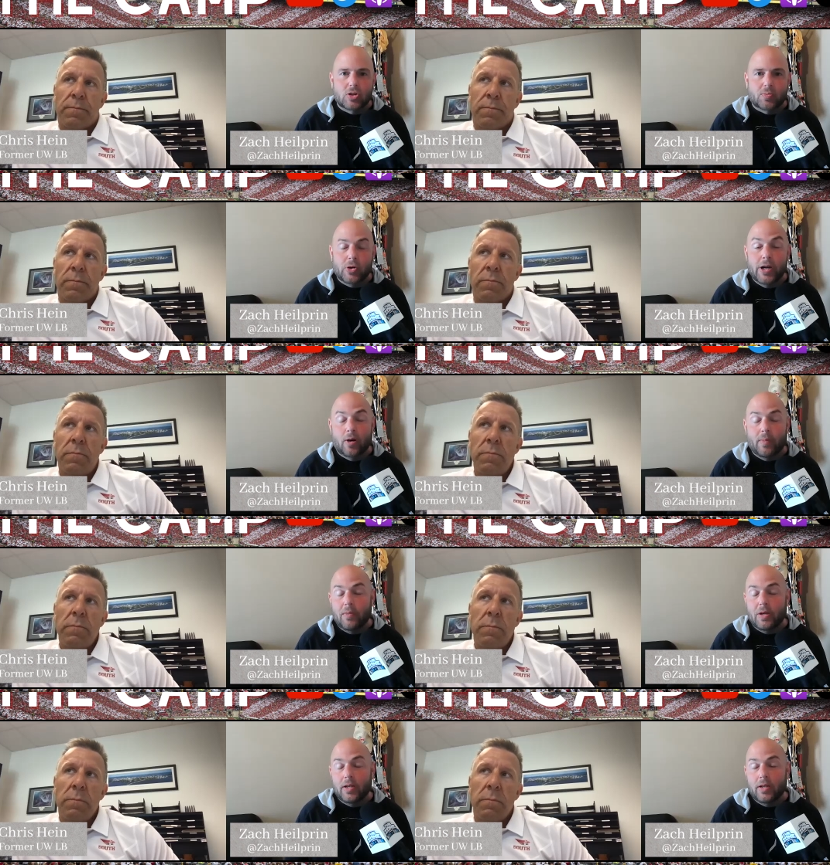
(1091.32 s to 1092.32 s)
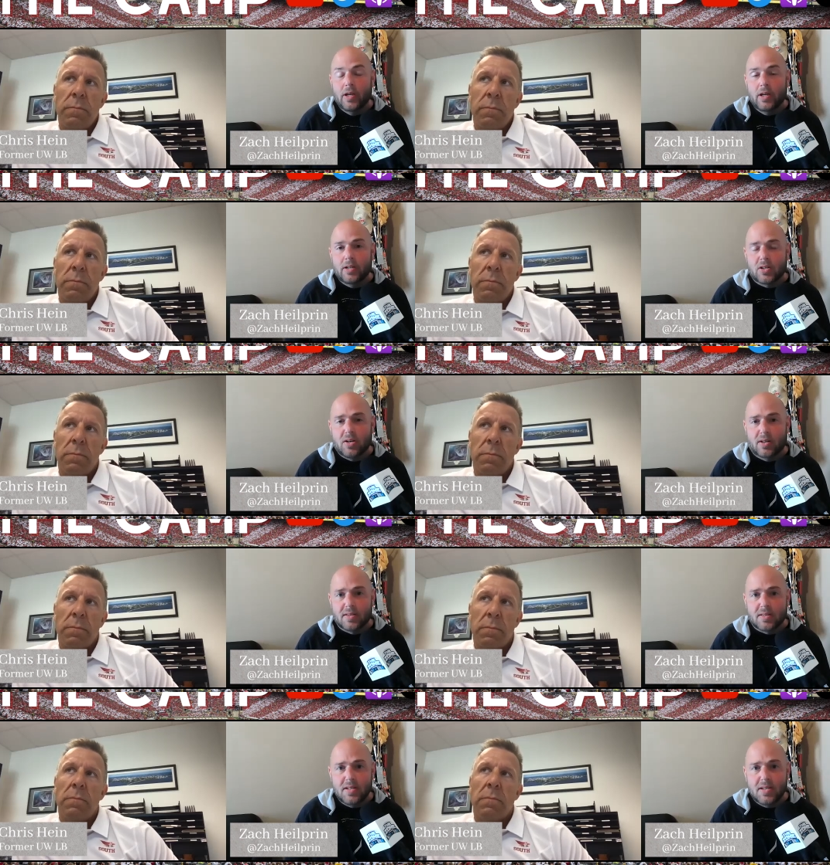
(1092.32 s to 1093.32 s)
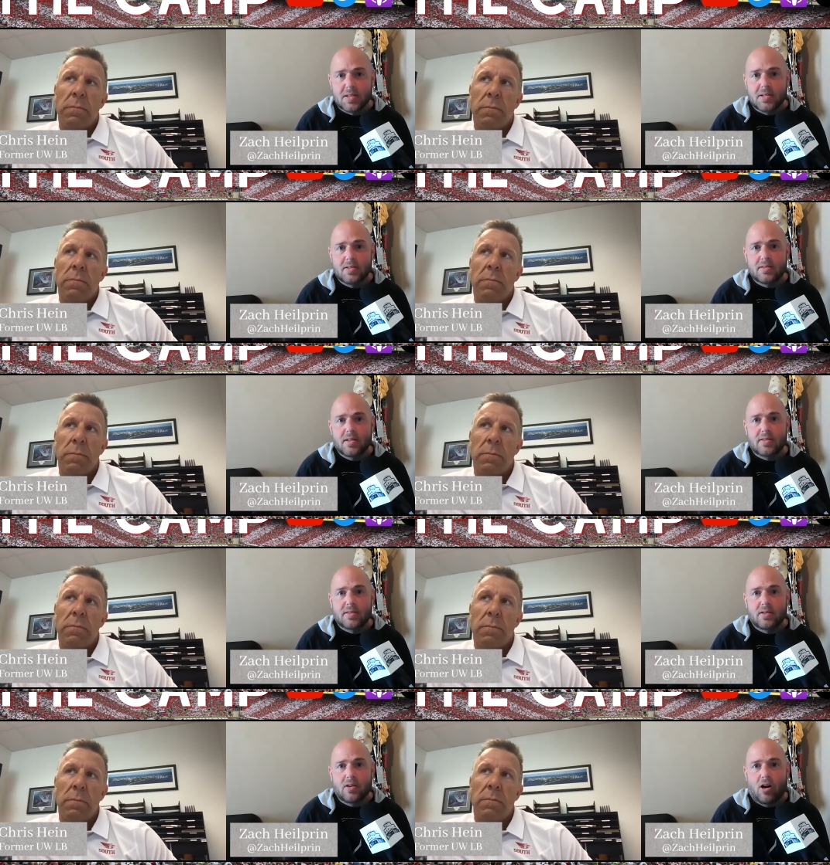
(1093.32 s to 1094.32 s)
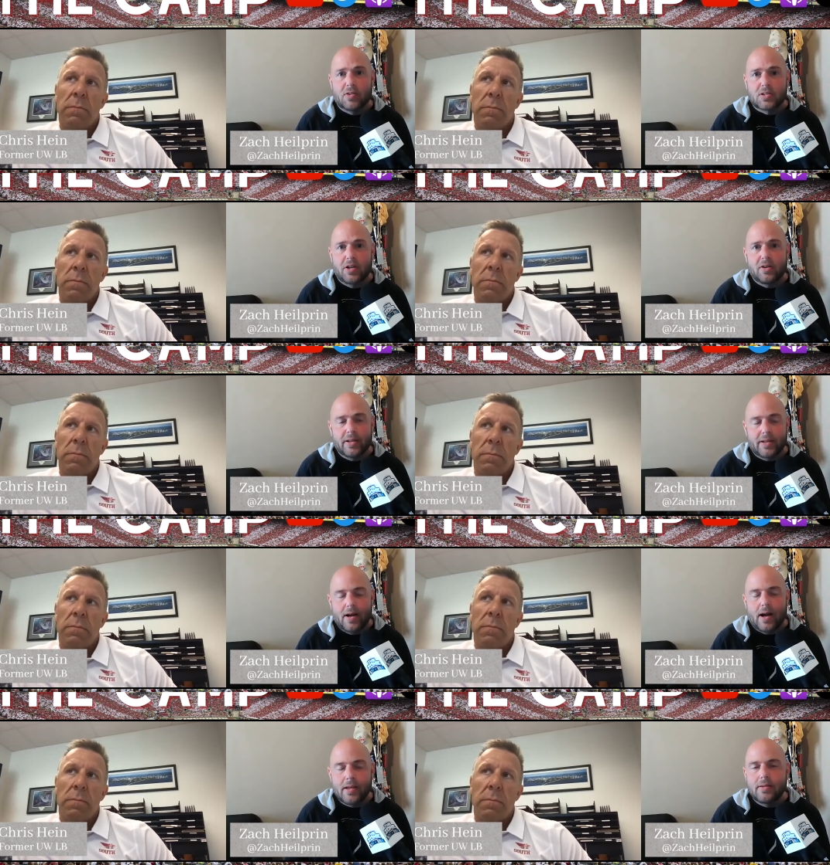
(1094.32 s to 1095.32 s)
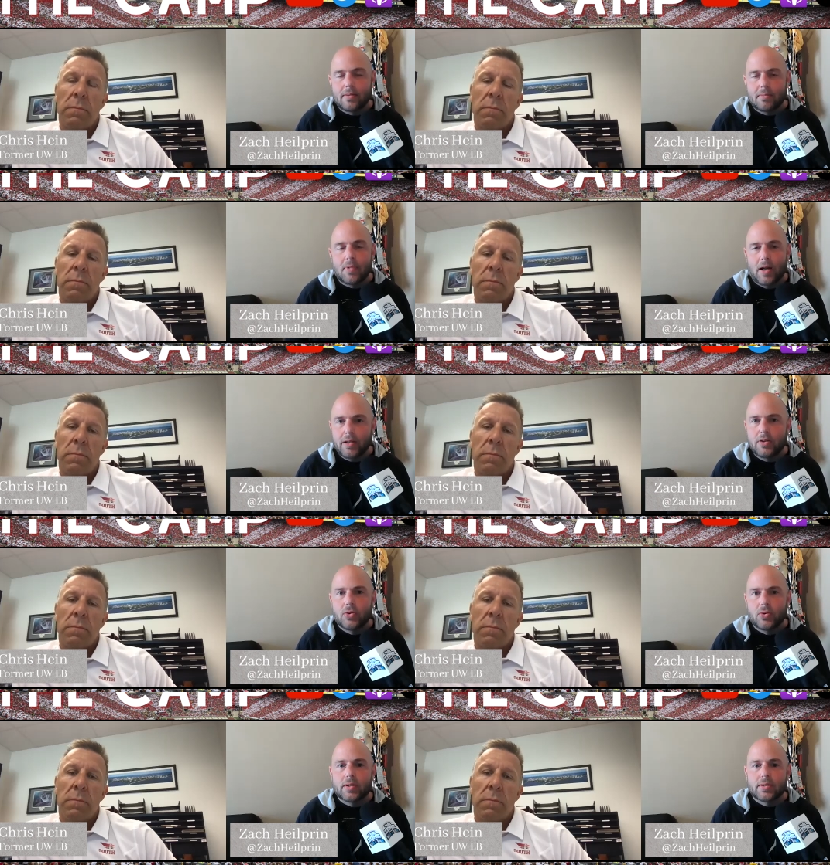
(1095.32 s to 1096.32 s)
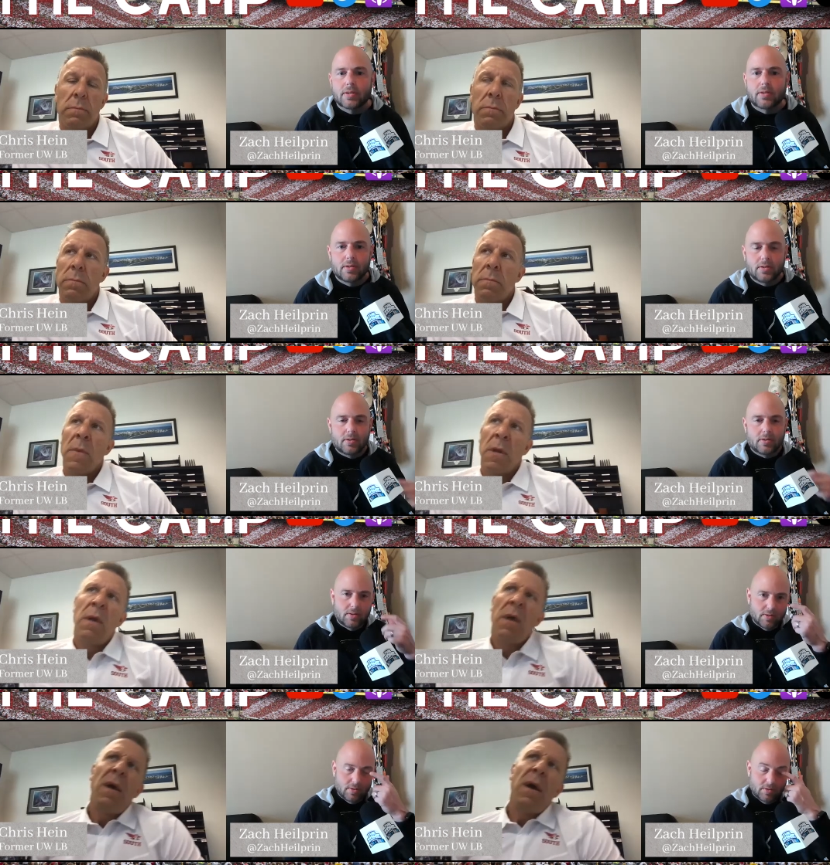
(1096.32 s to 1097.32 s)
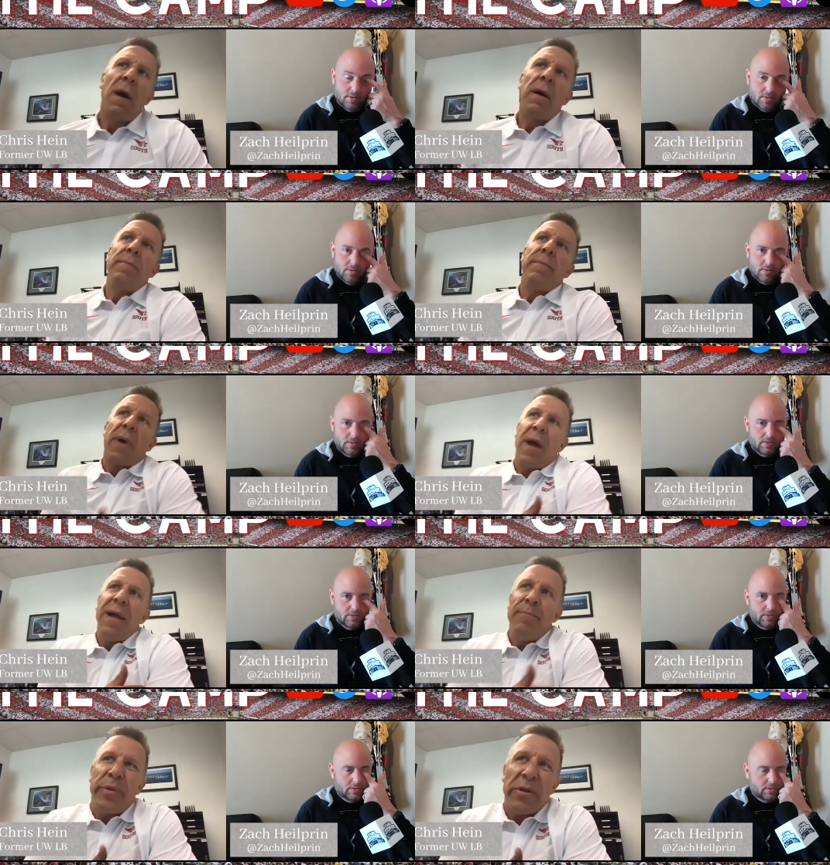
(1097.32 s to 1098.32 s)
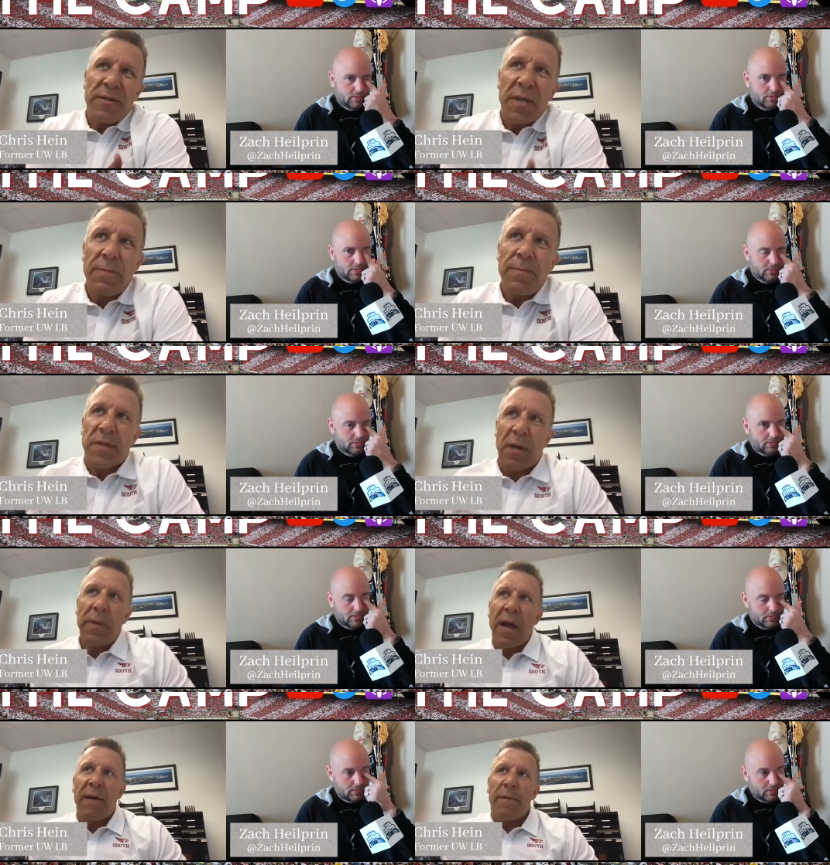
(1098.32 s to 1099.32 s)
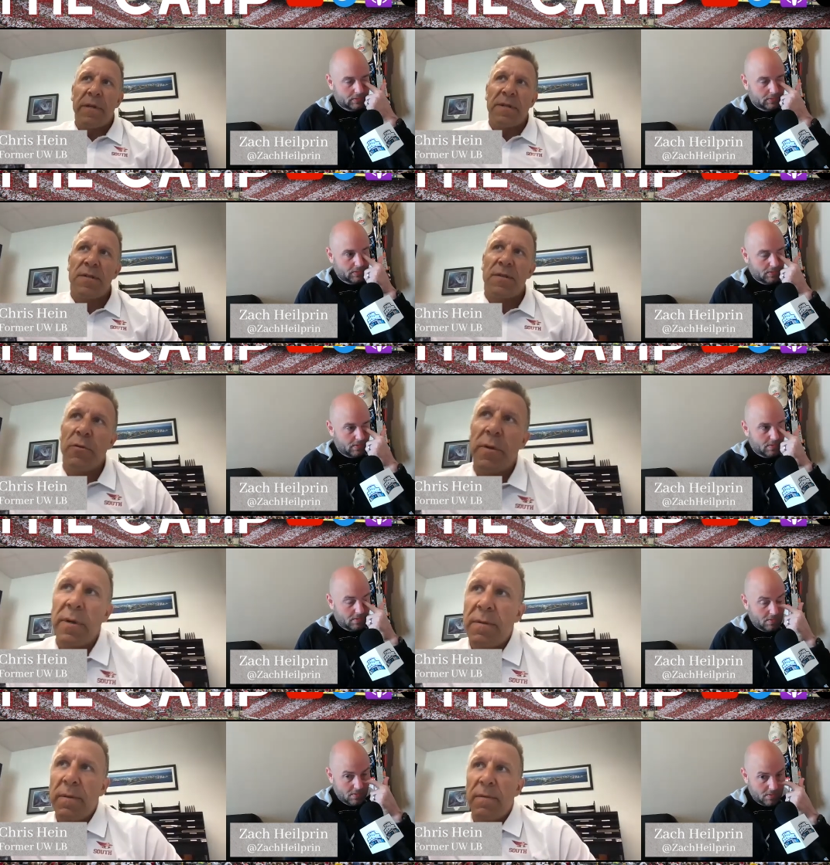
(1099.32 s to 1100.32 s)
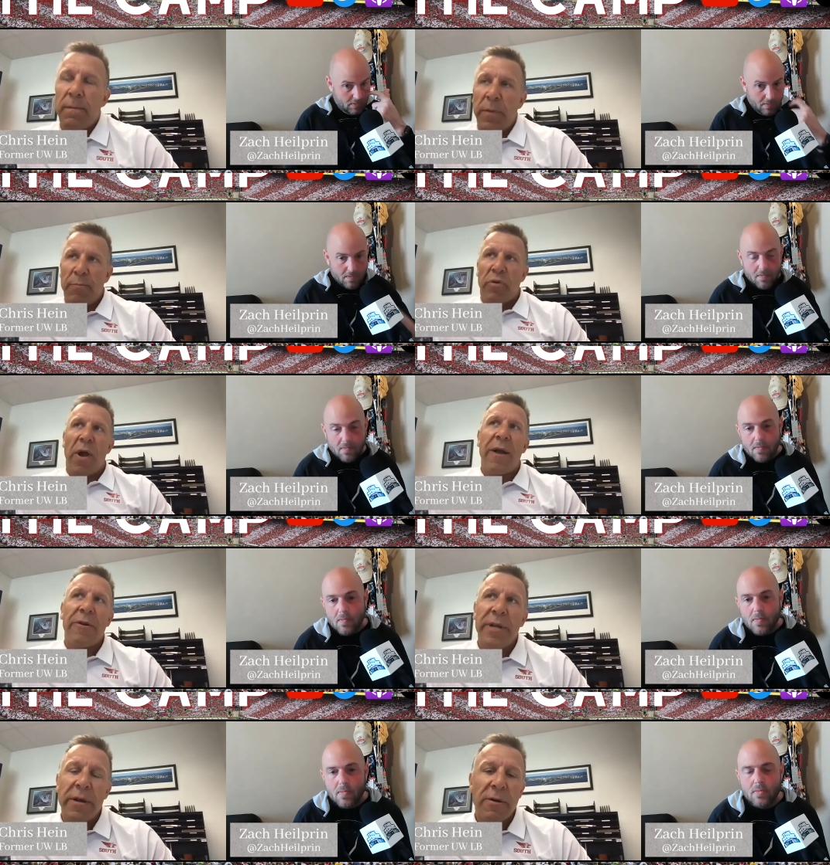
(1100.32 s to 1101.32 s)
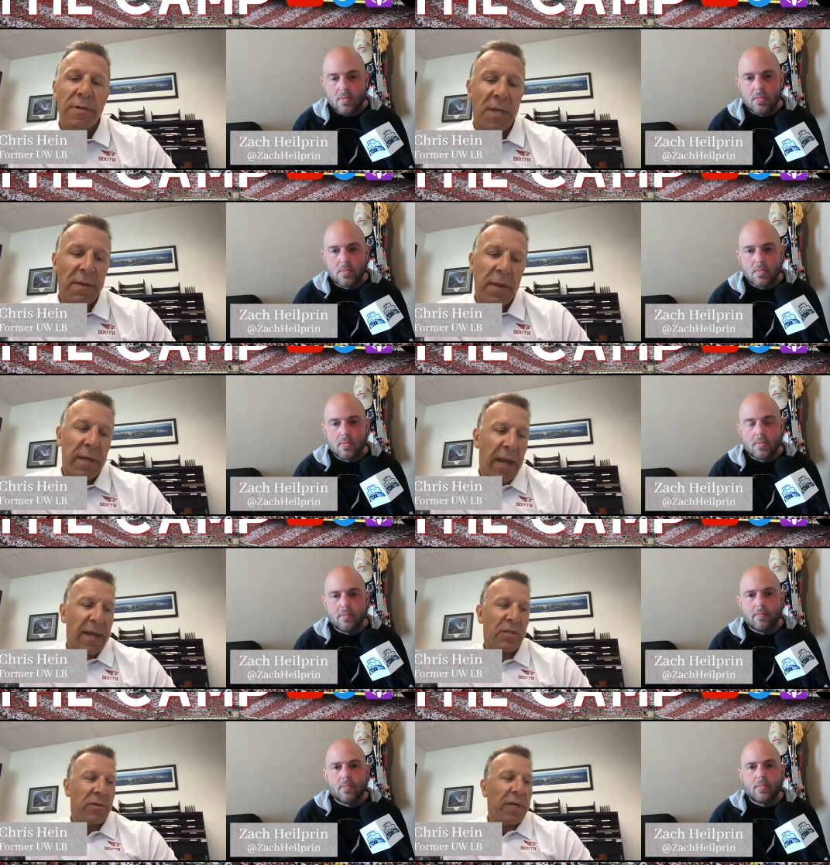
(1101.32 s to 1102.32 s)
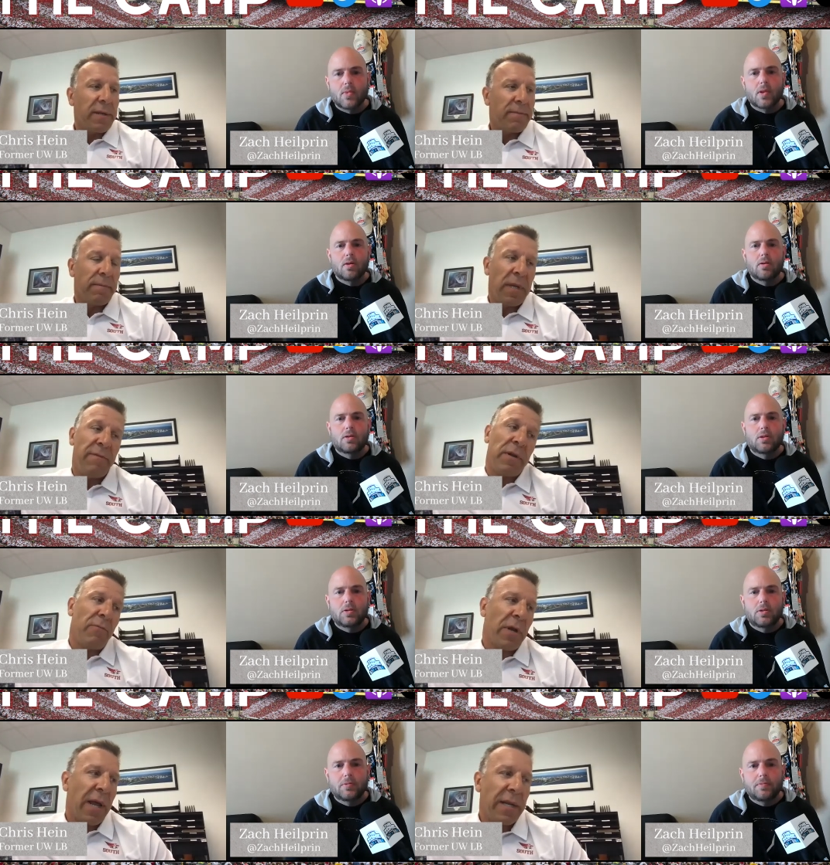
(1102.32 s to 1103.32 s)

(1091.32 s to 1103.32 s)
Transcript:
Speaker 1: spring or maybe to start the season that uh, all of a sudden you're like, yeah, I, I can do this?
Speaker 2: Um, I built up some confidence through the, the, the prior years. I think actually, even when I